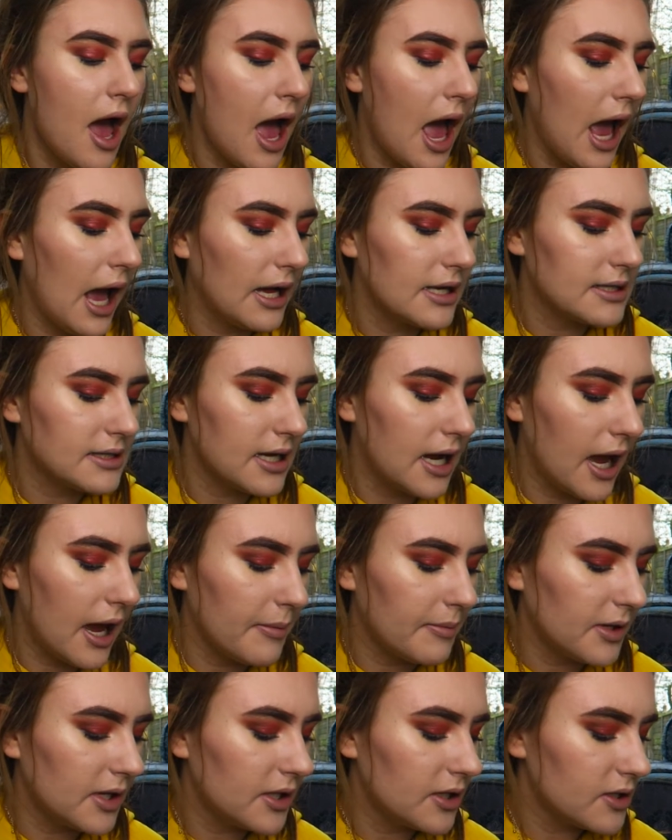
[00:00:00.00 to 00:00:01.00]
And
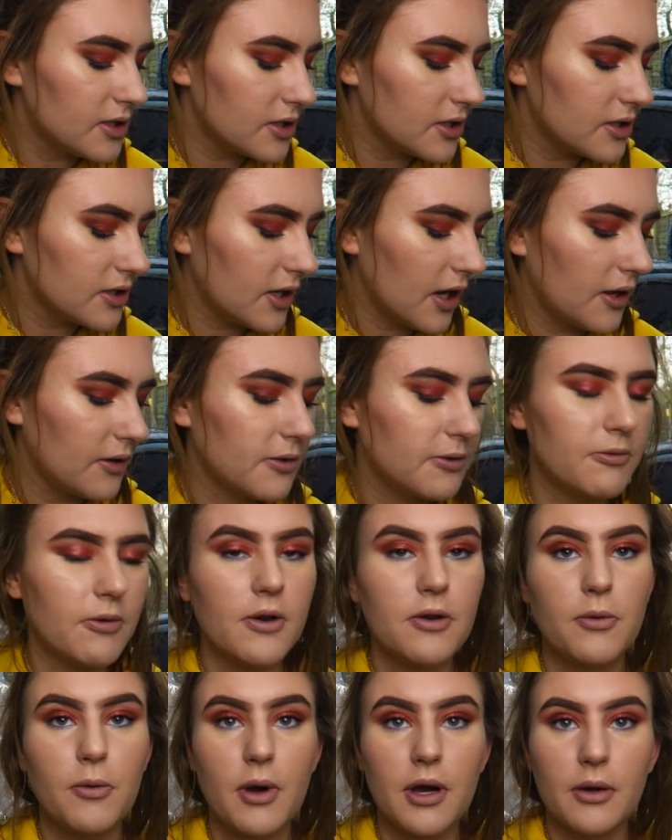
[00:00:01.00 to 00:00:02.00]
I'm going to just go
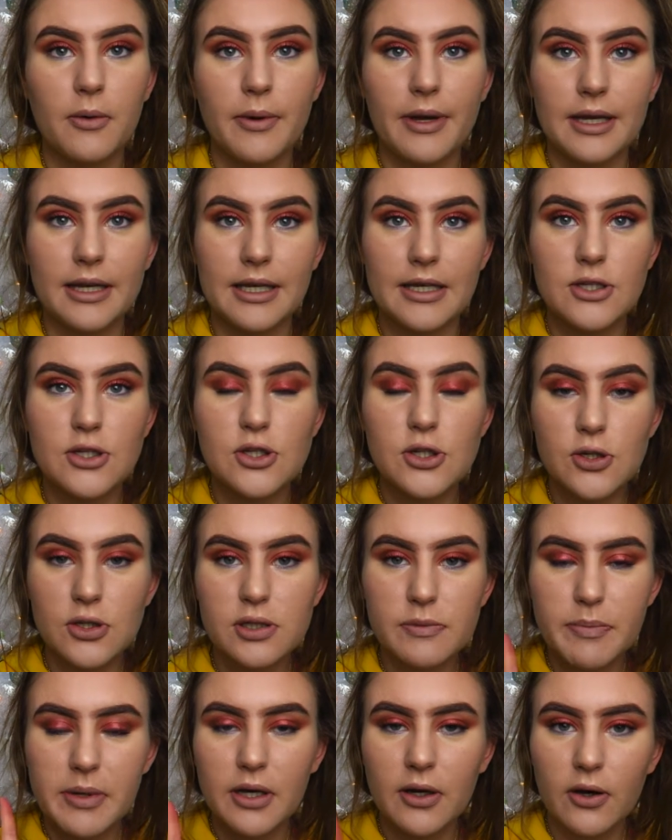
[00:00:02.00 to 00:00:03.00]
through quite quickly
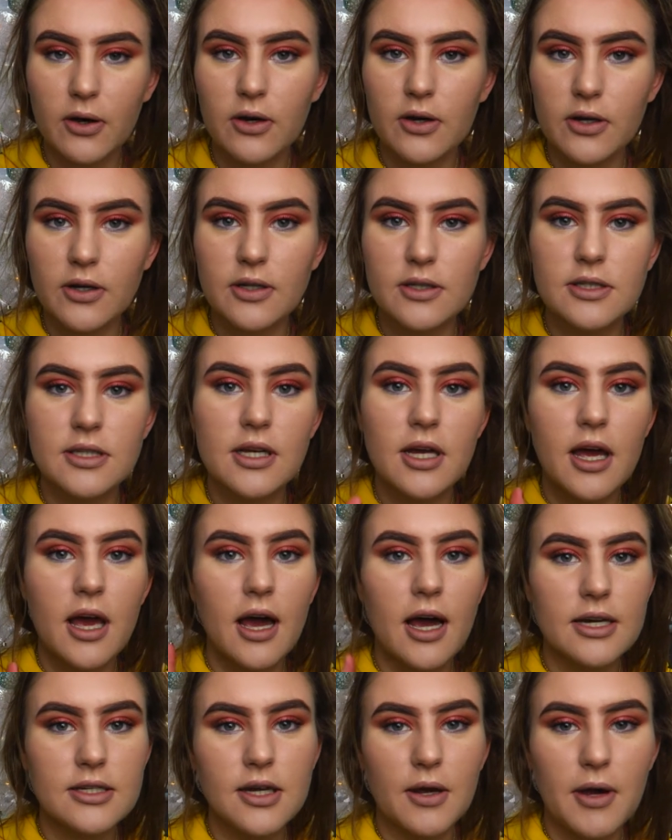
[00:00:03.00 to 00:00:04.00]
just because
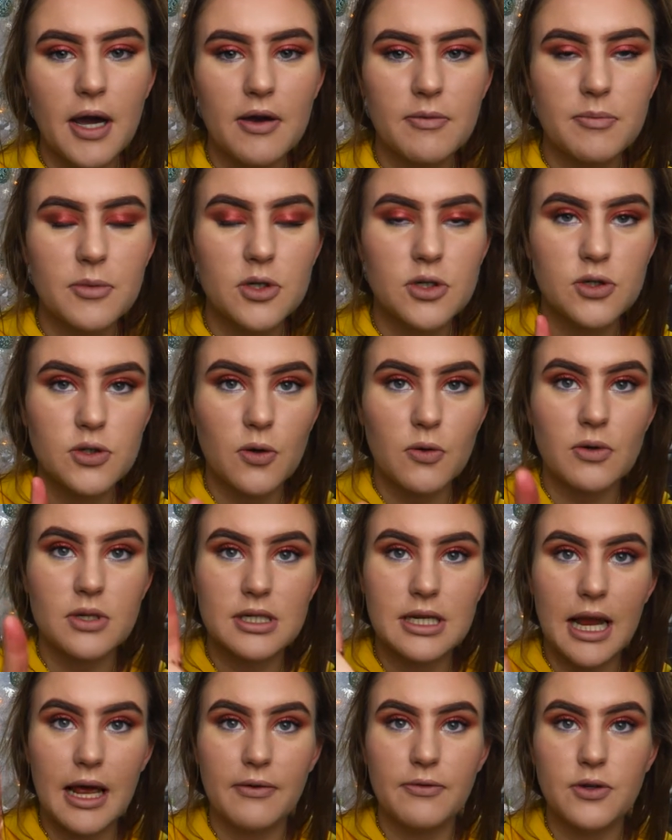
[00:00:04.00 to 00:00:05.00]
I don't have much
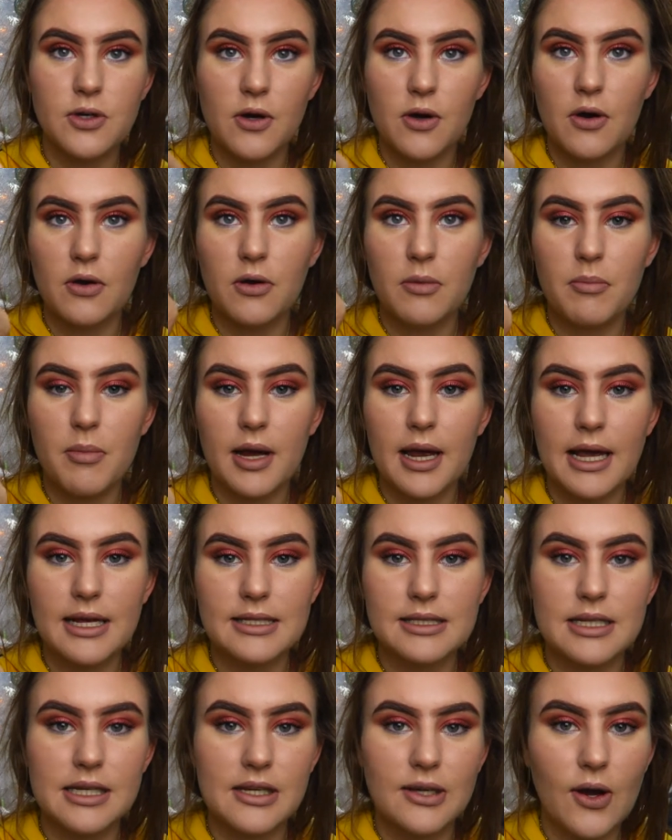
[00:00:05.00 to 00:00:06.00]
storage left on my
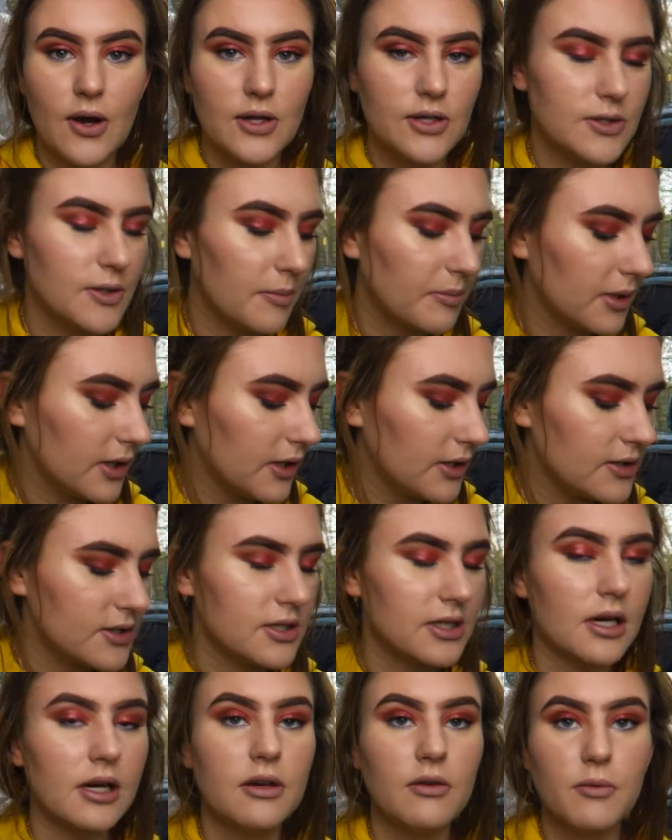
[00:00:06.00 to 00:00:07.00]
SD card, so I'm going to
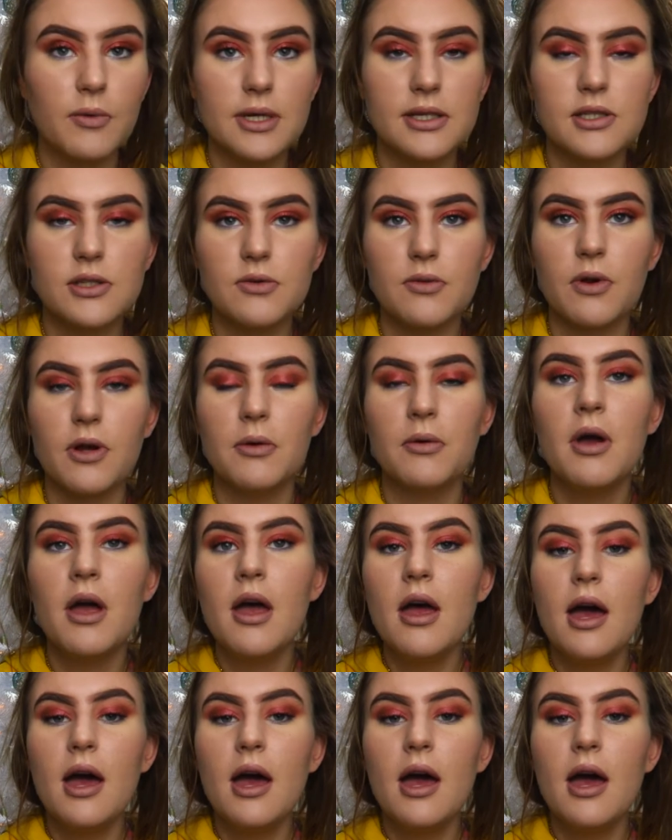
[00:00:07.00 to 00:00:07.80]
just kind of whiz through.